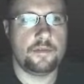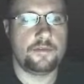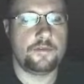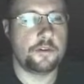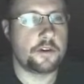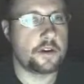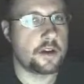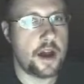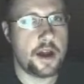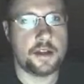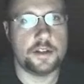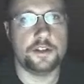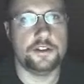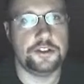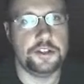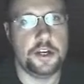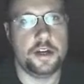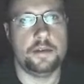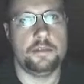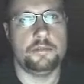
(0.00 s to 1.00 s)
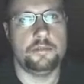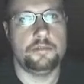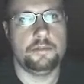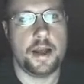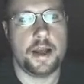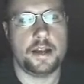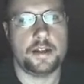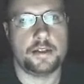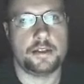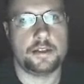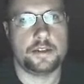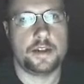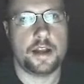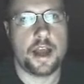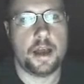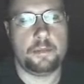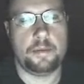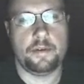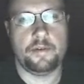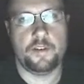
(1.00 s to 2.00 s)
forgotten gem, as
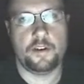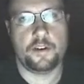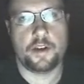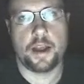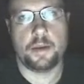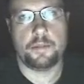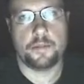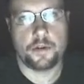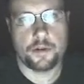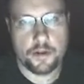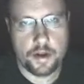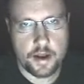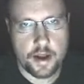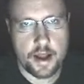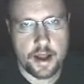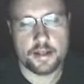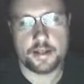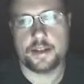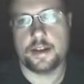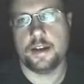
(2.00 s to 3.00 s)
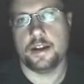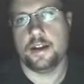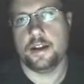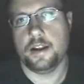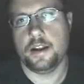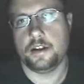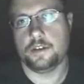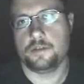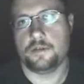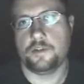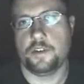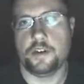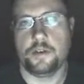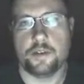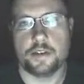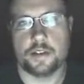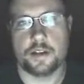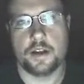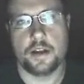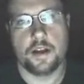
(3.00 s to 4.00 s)
Happy Video Game Nerd had said in his review.
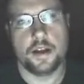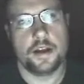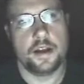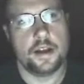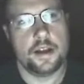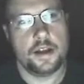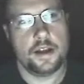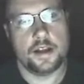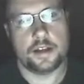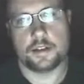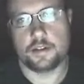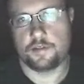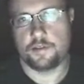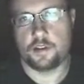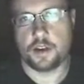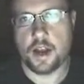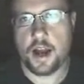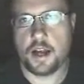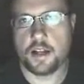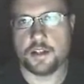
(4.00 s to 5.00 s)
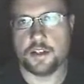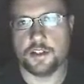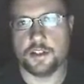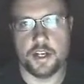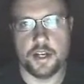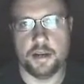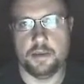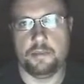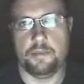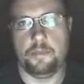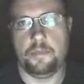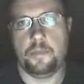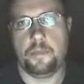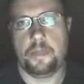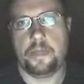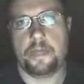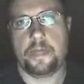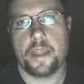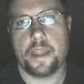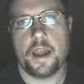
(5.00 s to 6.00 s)
It's a forgotten gem.
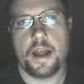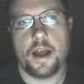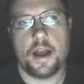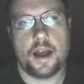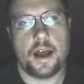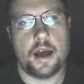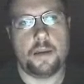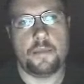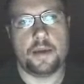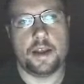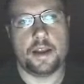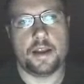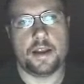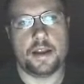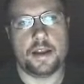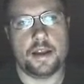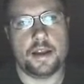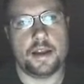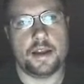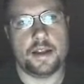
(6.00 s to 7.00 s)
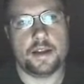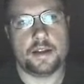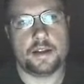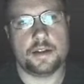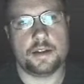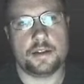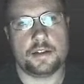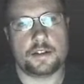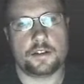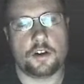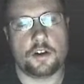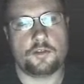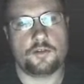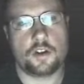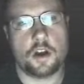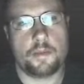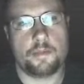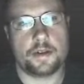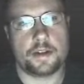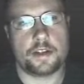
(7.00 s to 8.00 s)
I mean, Star
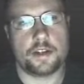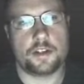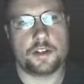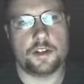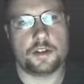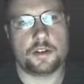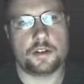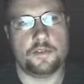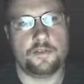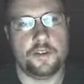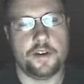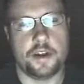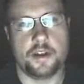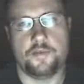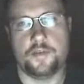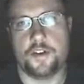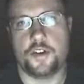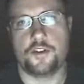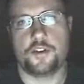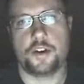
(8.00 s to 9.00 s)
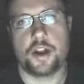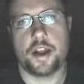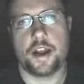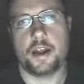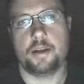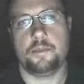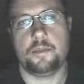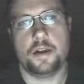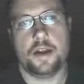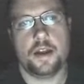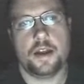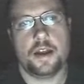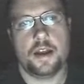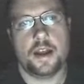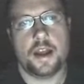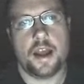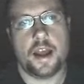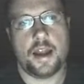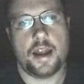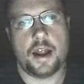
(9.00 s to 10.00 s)
Tropics is just a fun adventure game,
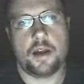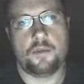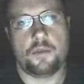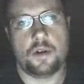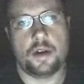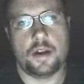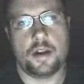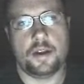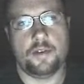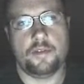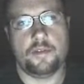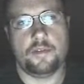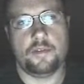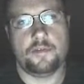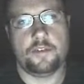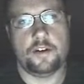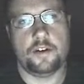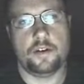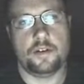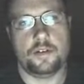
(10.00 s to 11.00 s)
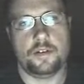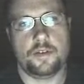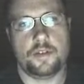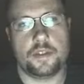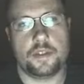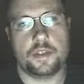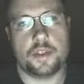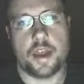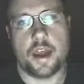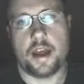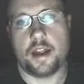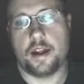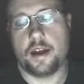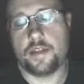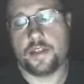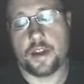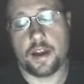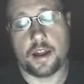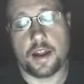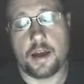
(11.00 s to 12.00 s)
and I really feel that, I
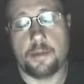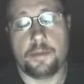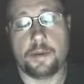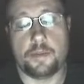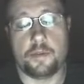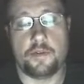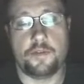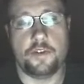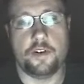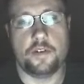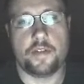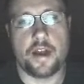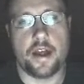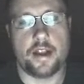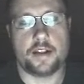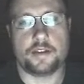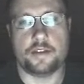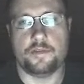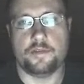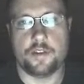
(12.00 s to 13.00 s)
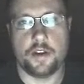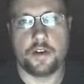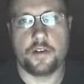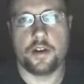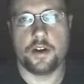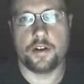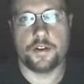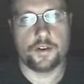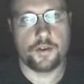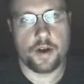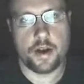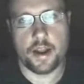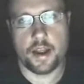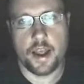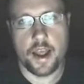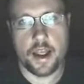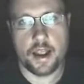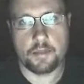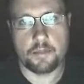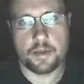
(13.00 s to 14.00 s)
think a lot of people feel that it's a very underrated
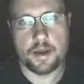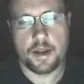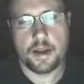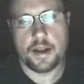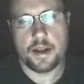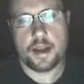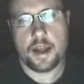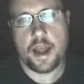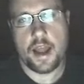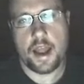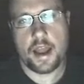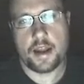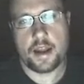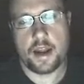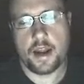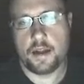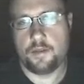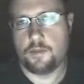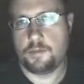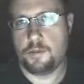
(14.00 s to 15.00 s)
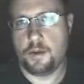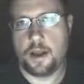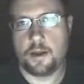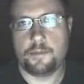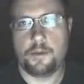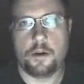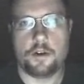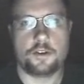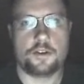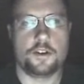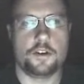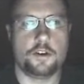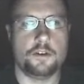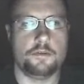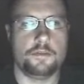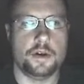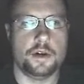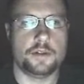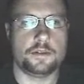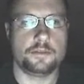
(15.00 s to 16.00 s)
game. And I never played Part 2,
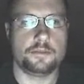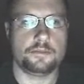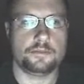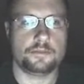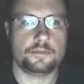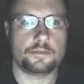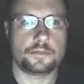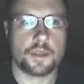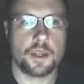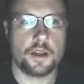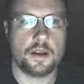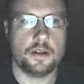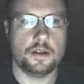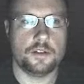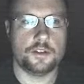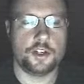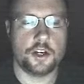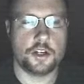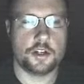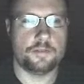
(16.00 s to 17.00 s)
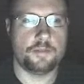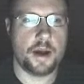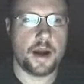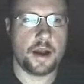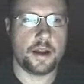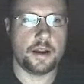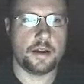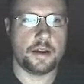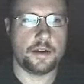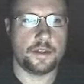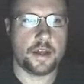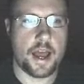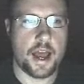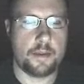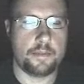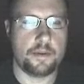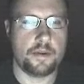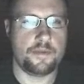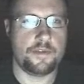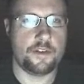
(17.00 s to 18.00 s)
but judging by the
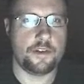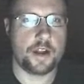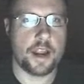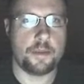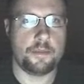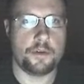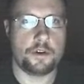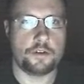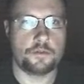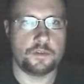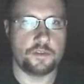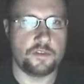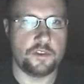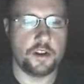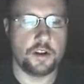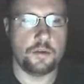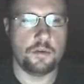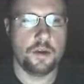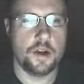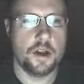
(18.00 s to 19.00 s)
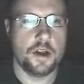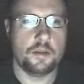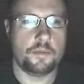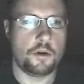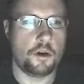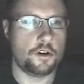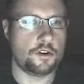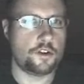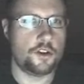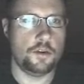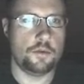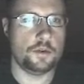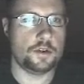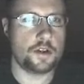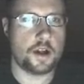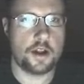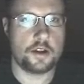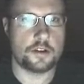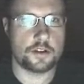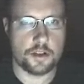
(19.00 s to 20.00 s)
Happy Video Game Nerd's review, Part 2 is
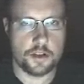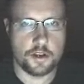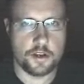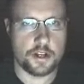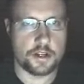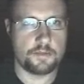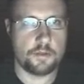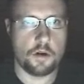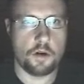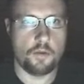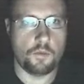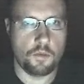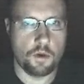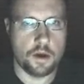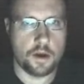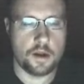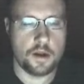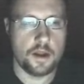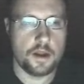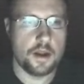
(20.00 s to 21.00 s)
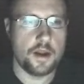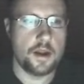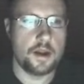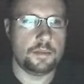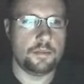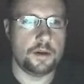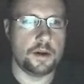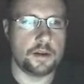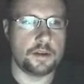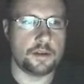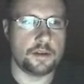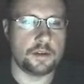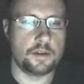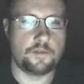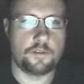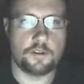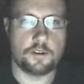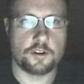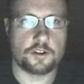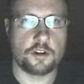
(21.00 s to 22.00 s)
not as good as Part 1. But the
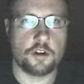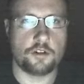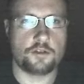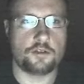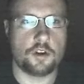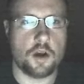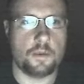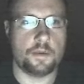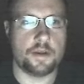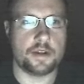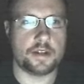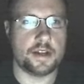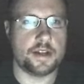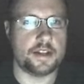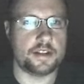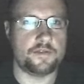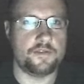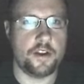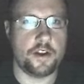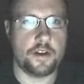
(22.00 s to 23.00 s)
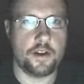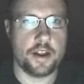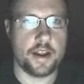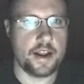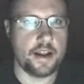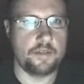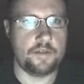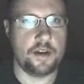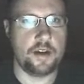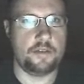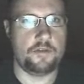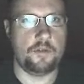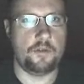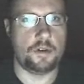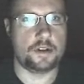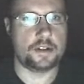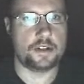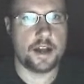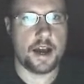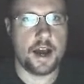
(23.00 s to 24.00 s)
first Star Tropics, and it's very innovative for
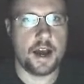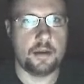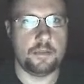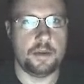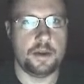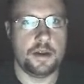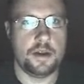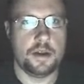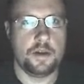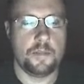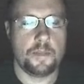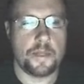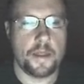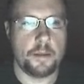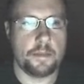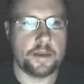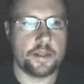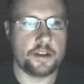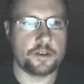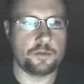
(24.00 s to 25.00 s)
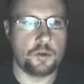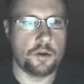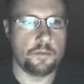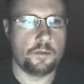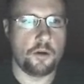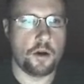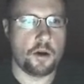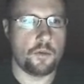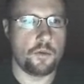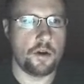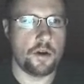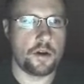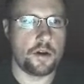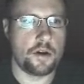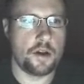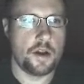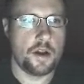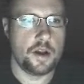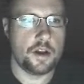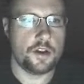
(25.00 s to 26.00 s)
its time. I mean, there's one part
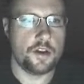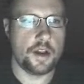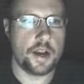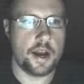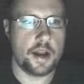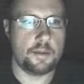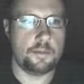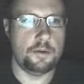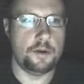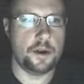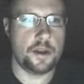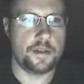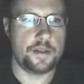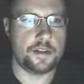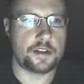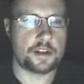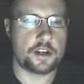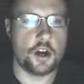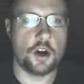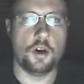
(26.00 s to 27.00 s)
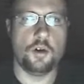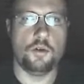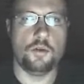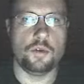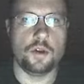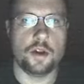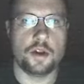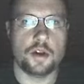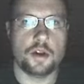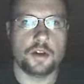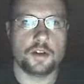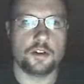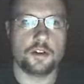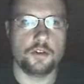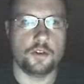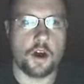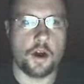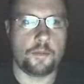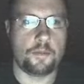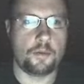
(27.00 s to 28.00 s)
where you got to put in this code
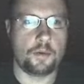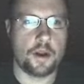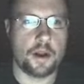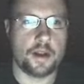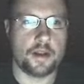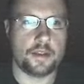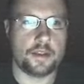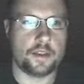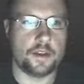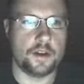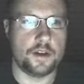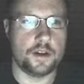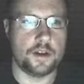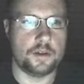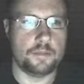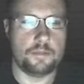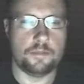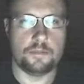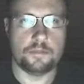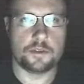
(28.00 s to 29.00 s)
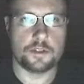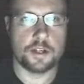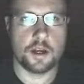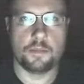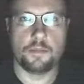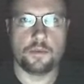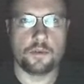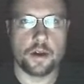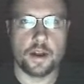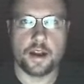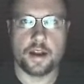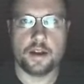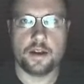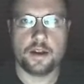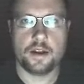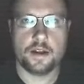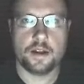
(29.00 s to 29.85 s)
to operate the submarine,